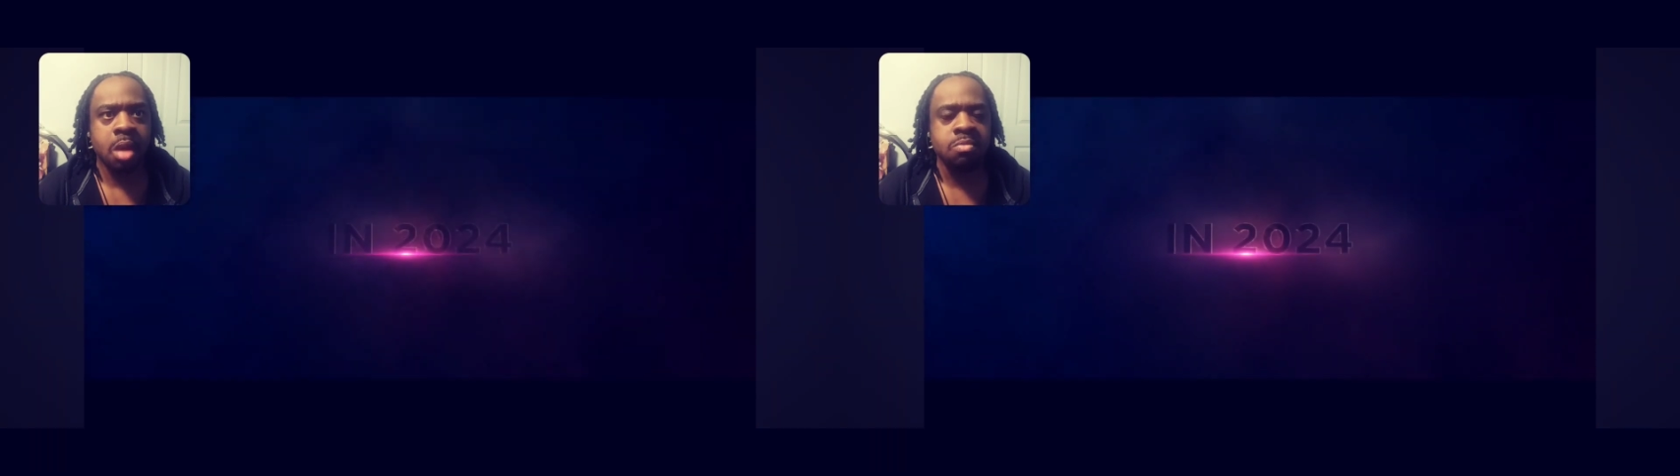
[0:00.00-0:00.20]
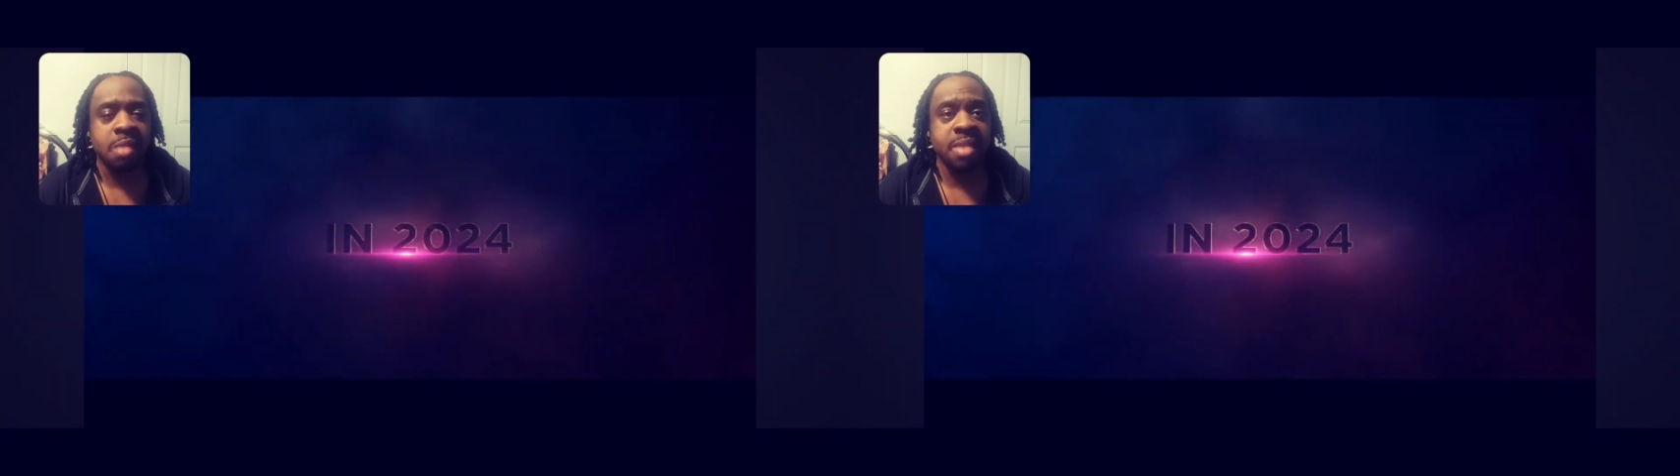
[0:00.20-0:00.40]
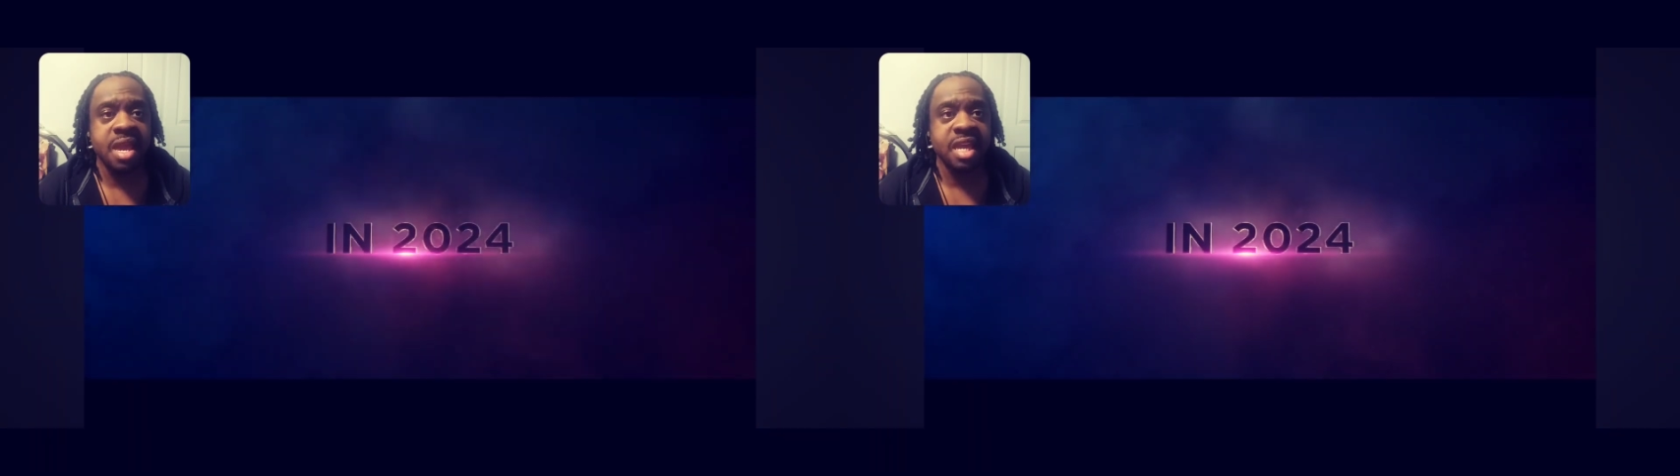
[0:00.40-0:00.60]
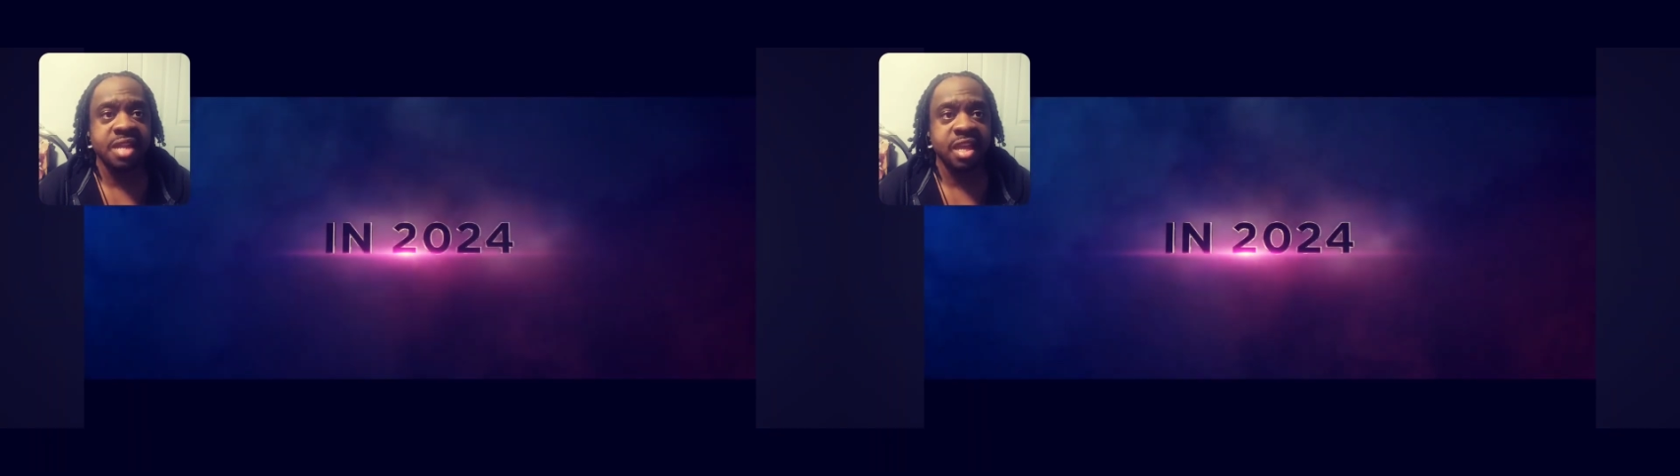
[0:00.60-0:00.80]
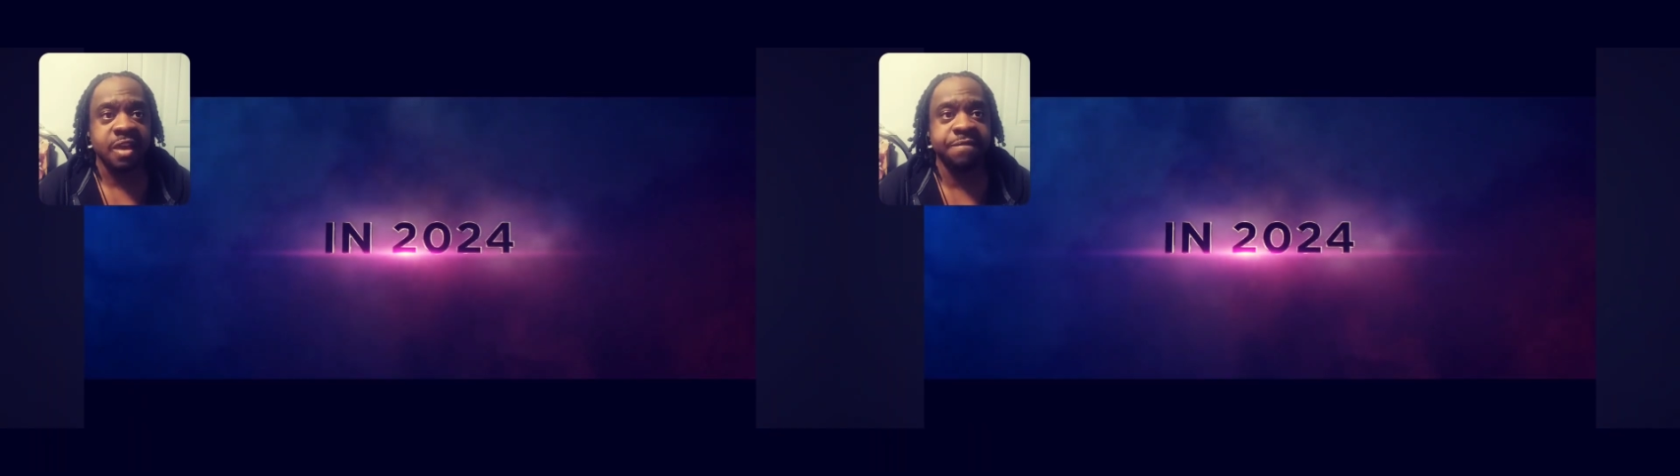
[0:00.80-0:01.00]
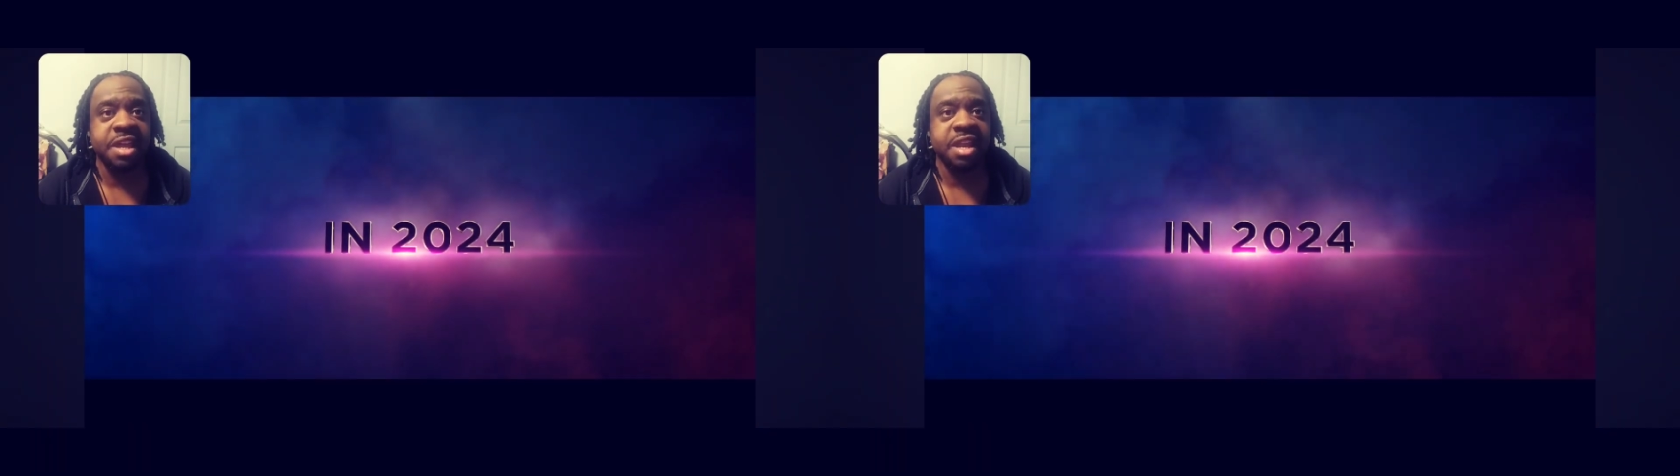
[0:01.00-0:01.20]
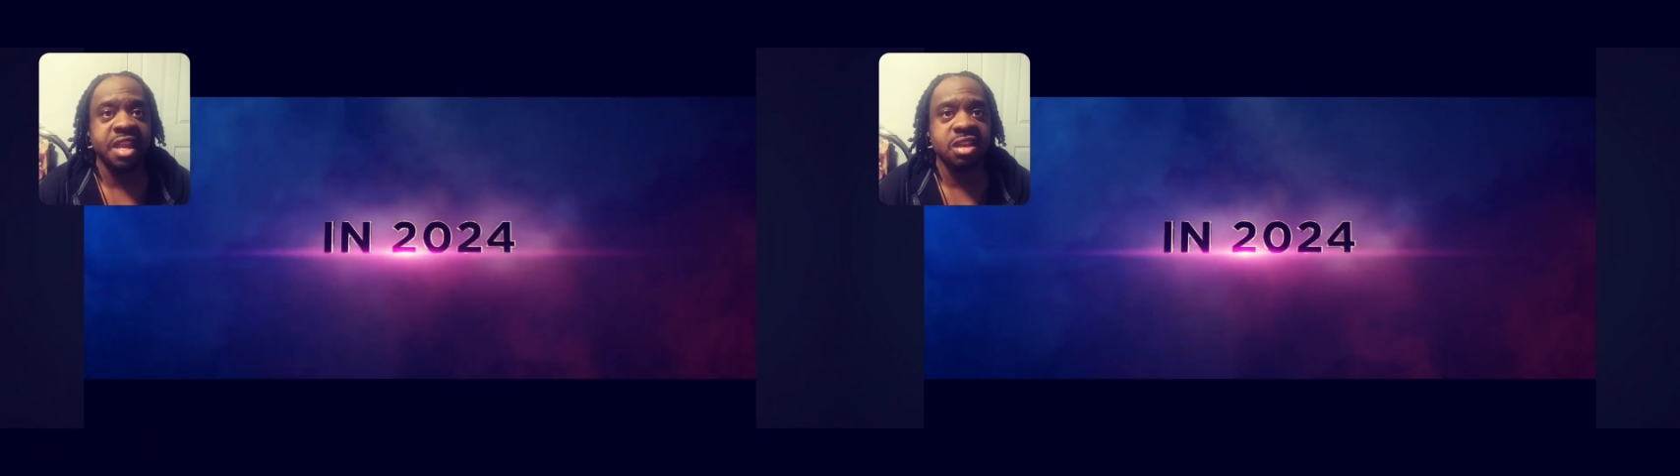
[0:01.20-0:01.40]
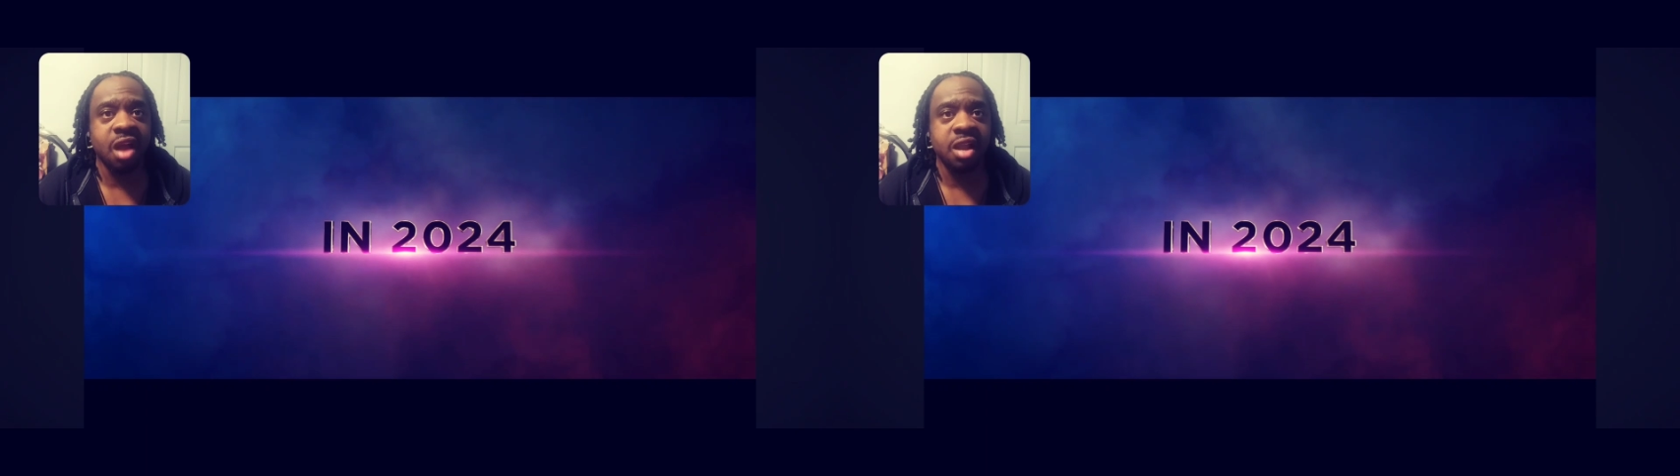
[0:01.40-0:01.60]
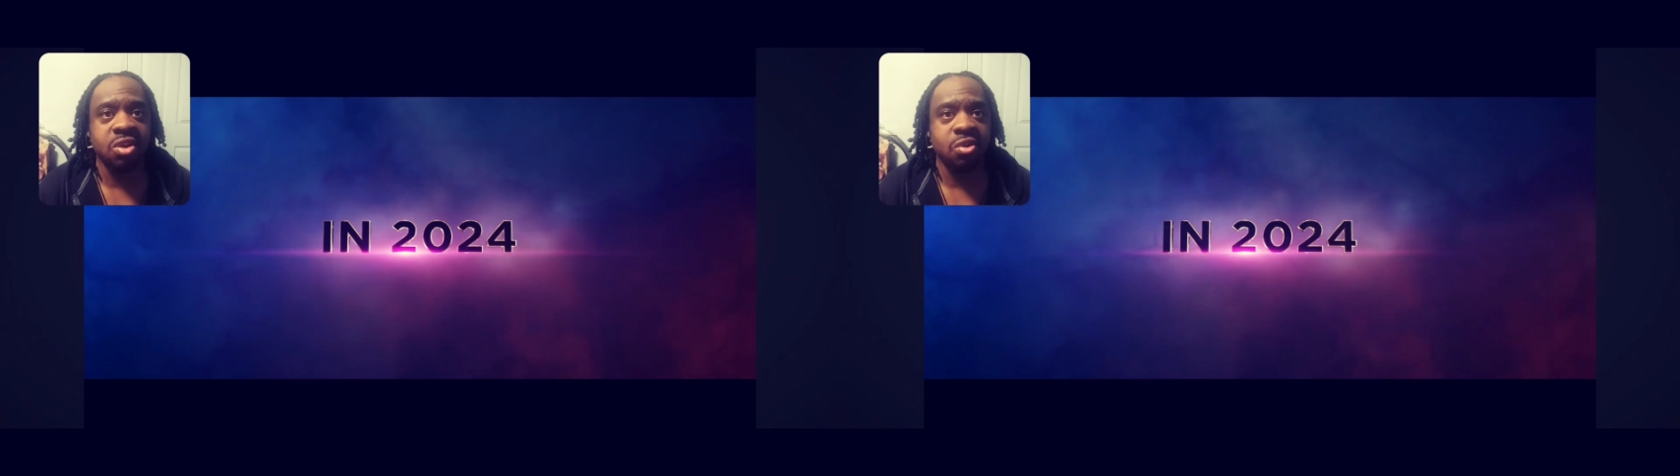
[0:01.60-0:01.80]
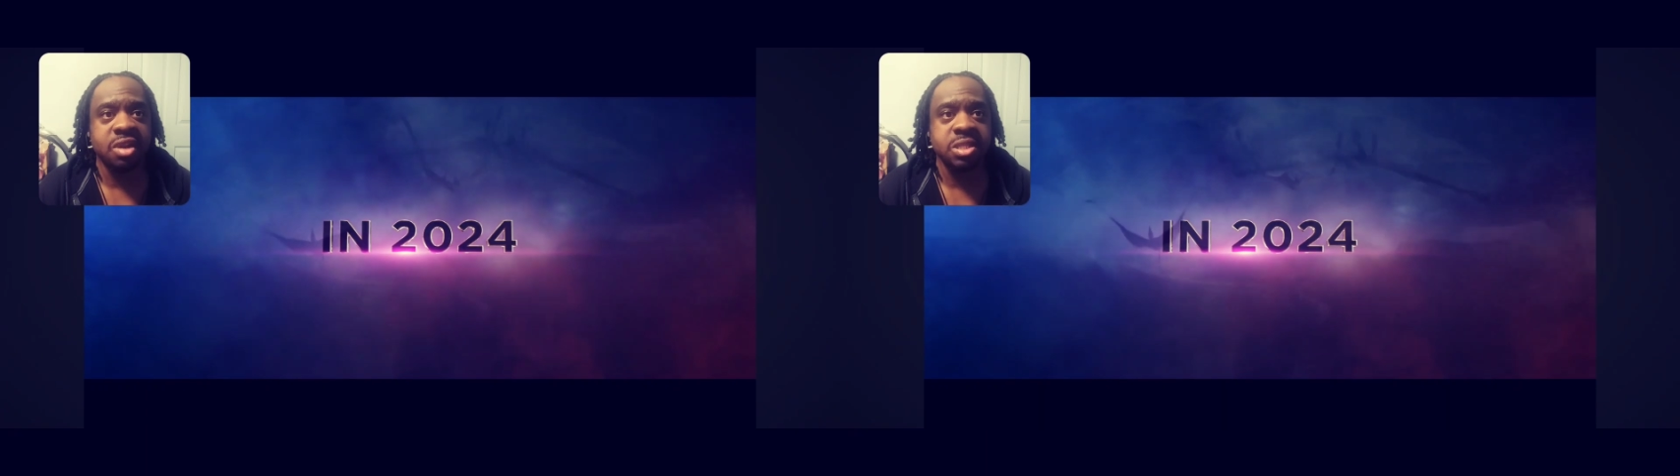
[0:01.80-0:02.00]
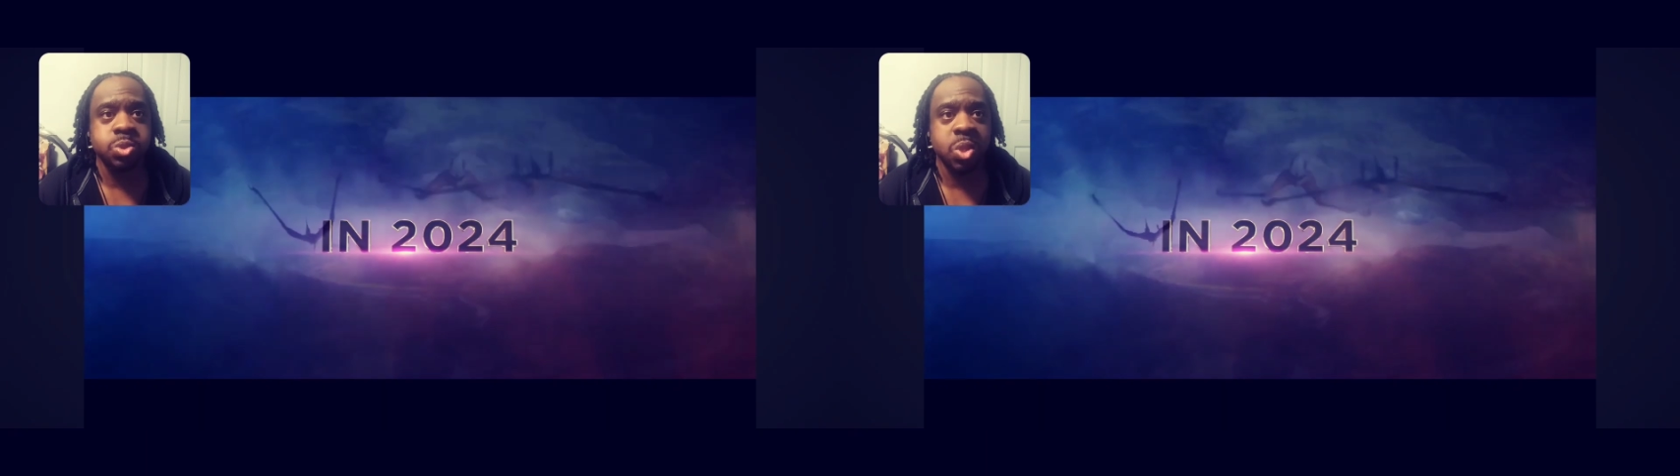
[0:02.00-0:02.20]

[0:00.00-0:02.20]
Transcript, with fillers: My man got the infinity gauntlet on his